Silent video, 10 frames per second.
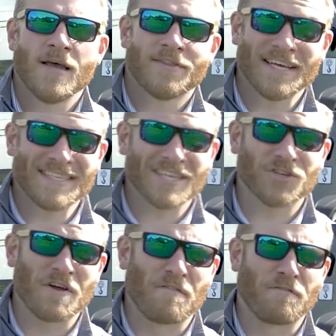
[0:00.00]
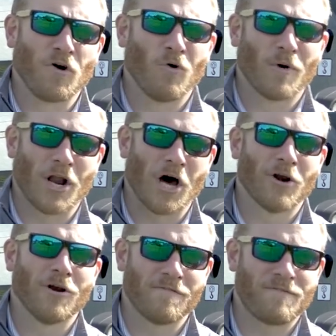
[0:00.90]
That's actually a full
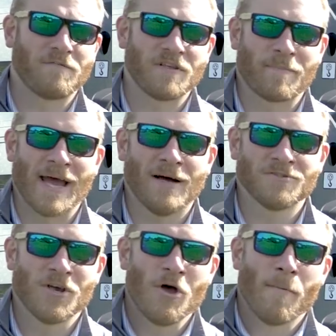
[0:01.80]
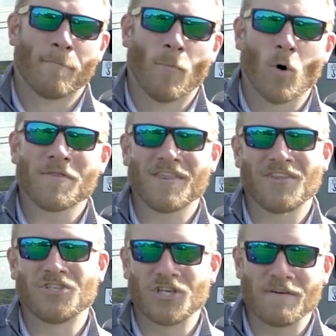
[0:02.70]
150 pounds more than
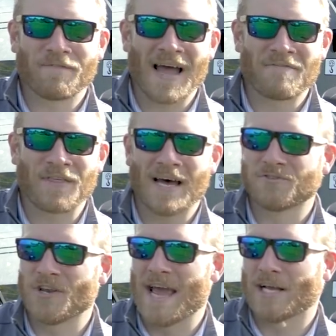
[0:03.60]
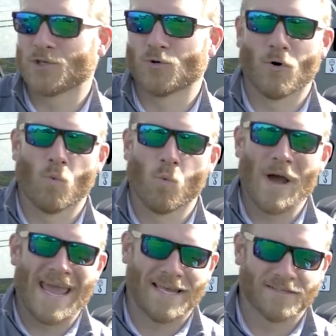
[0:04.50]
the G5000 extra
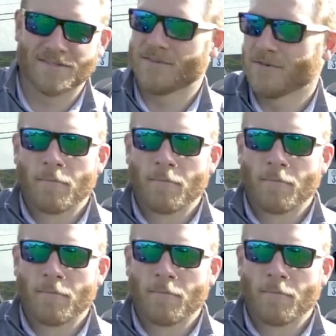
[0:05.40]
weighs.